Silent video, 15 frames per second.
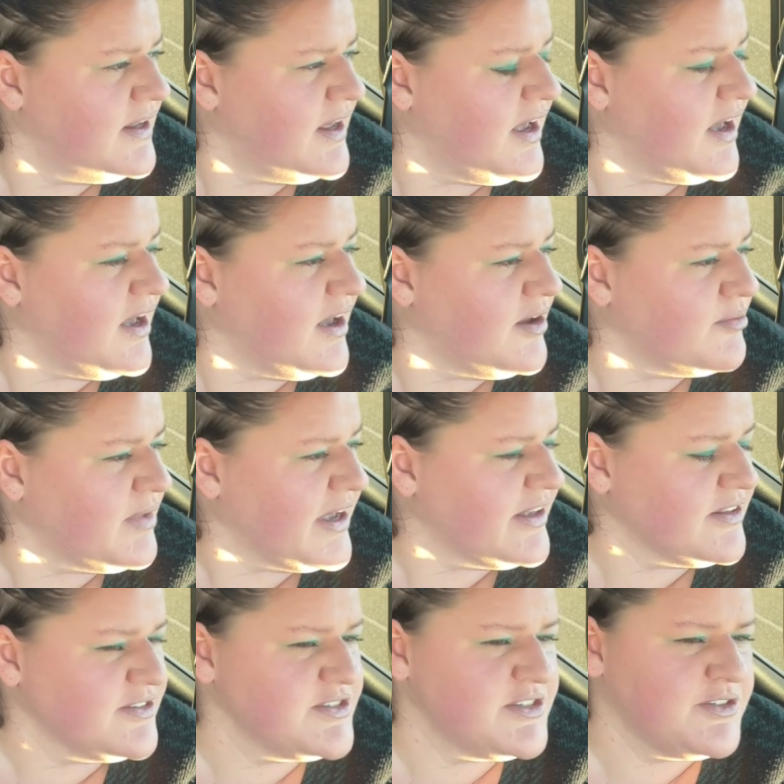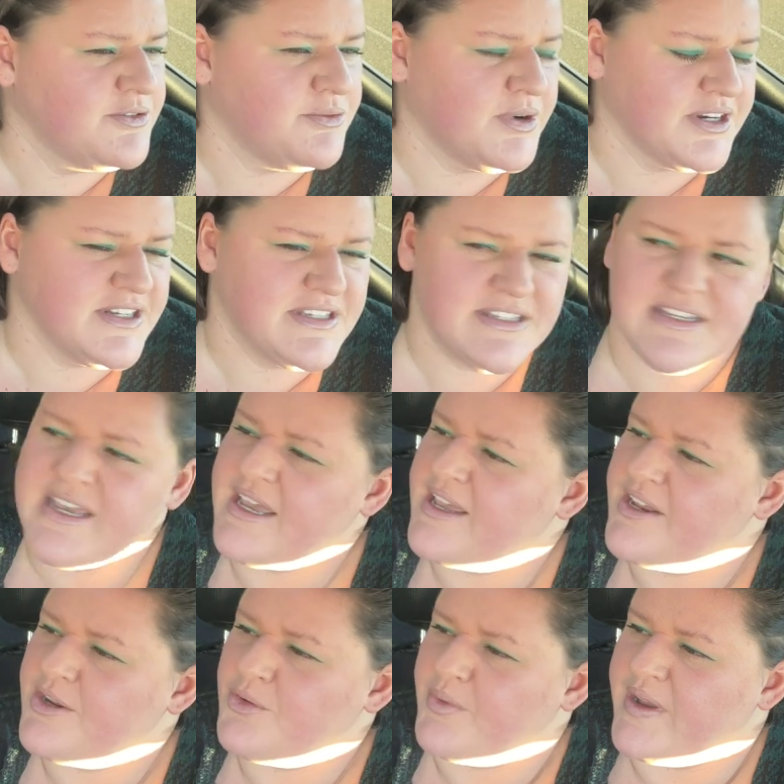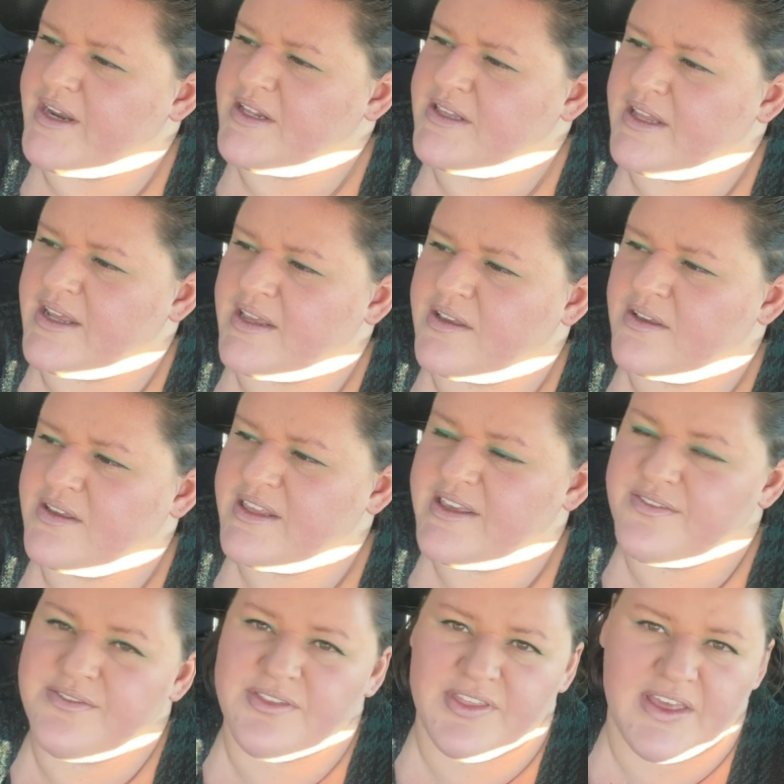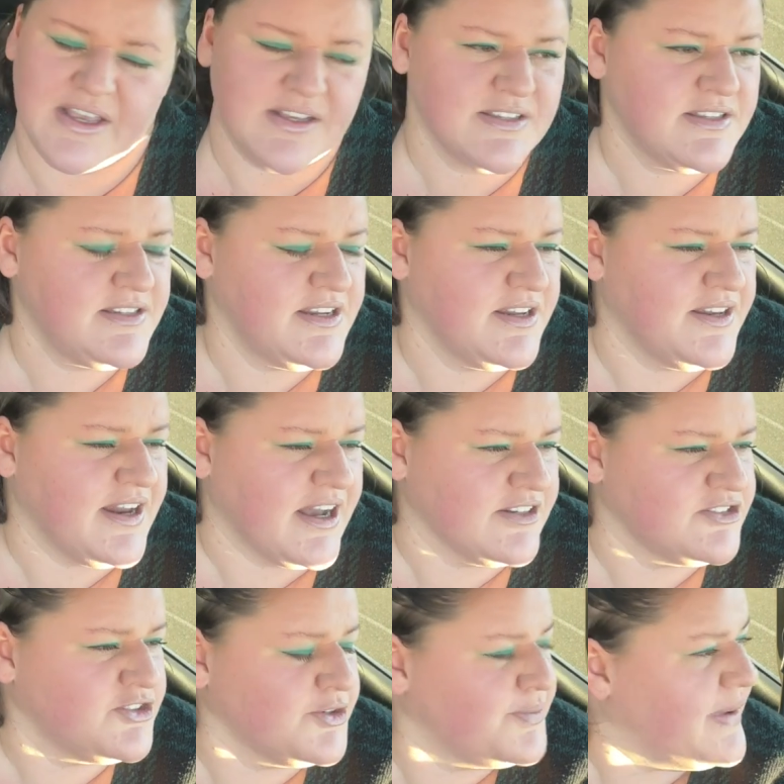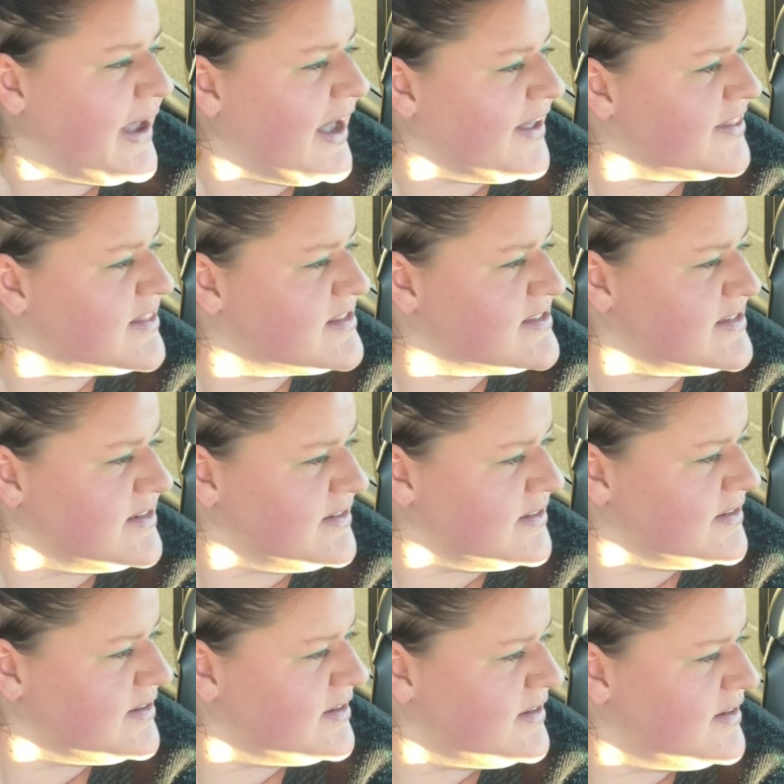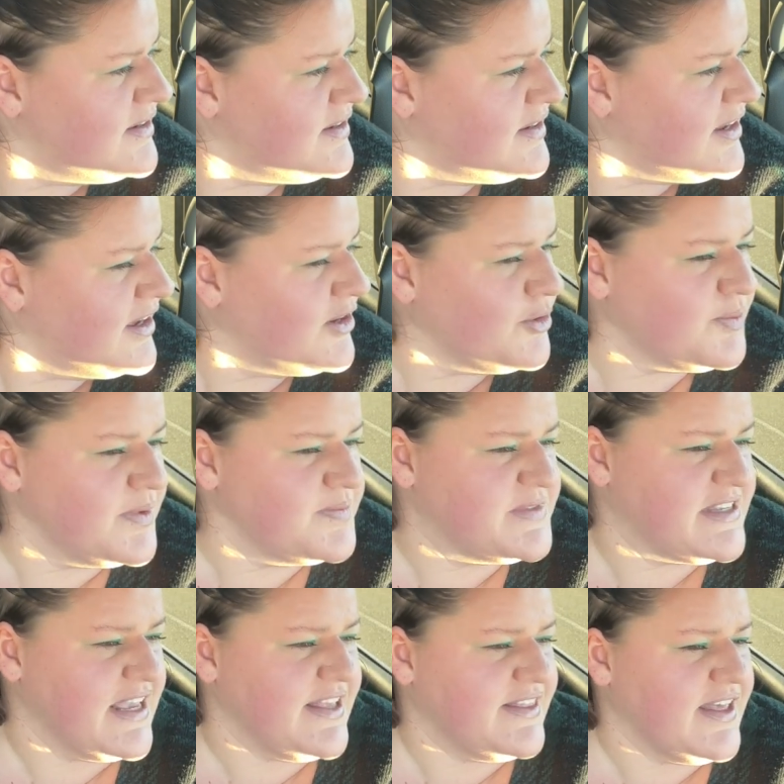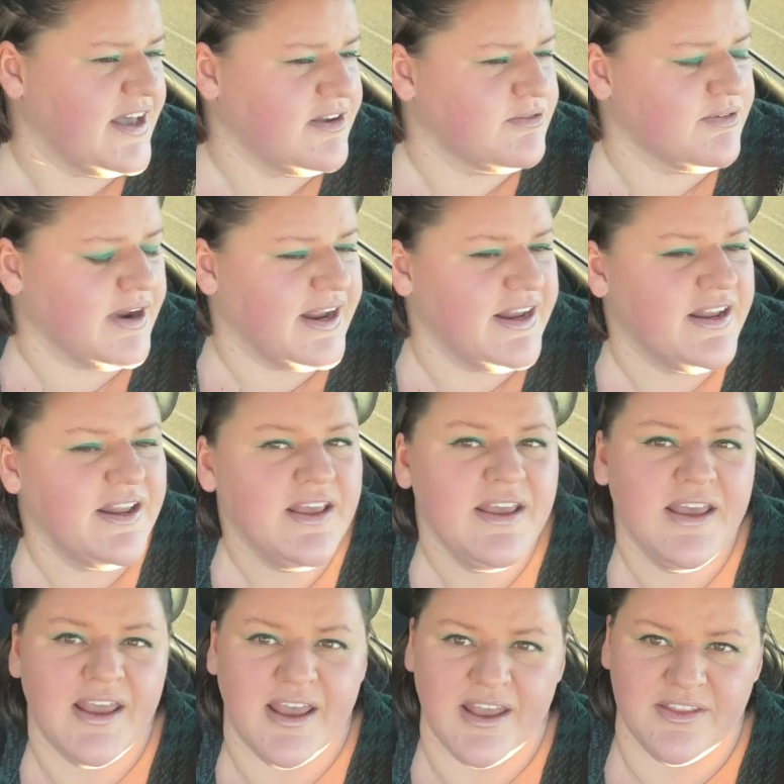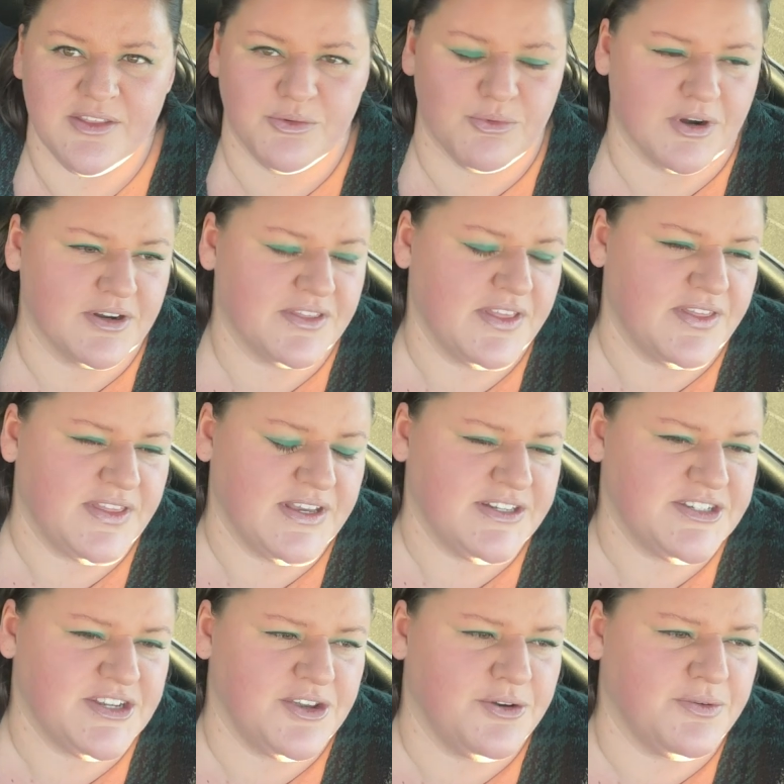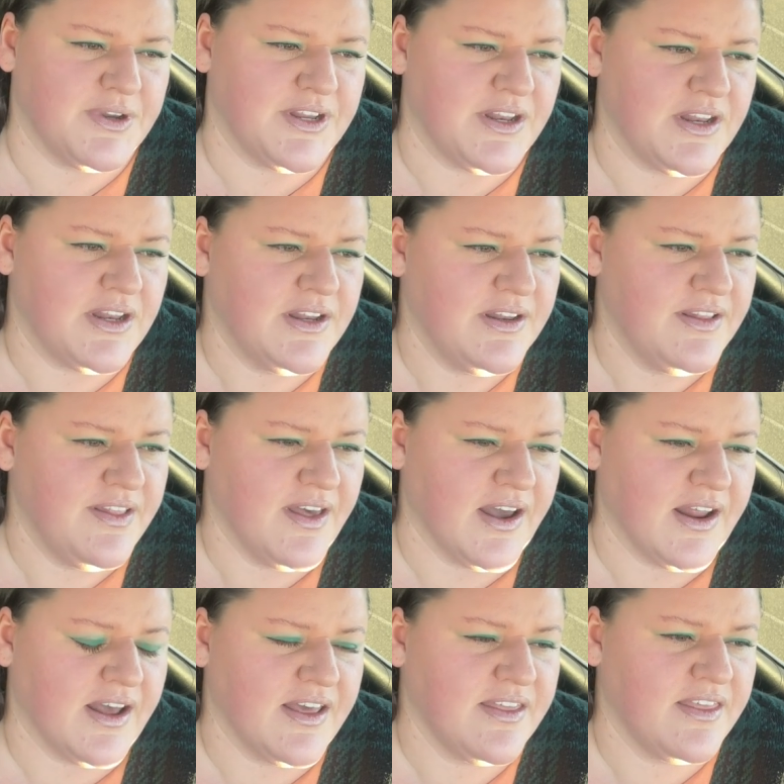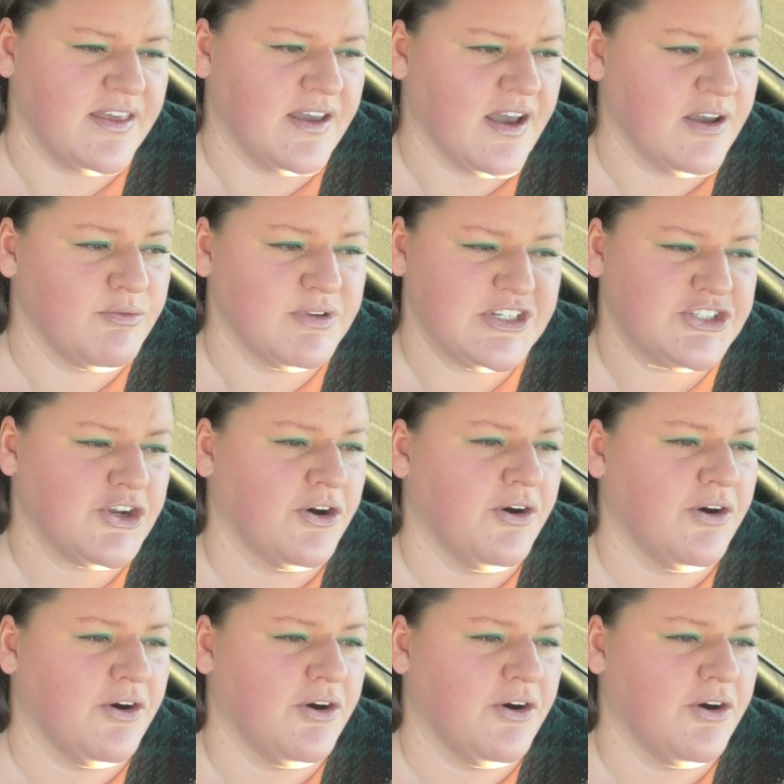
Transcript: I also want to say it in a way to like give thanks to naturopaths, and I hope I'm saying that right, and the work that they do. And that I think I wish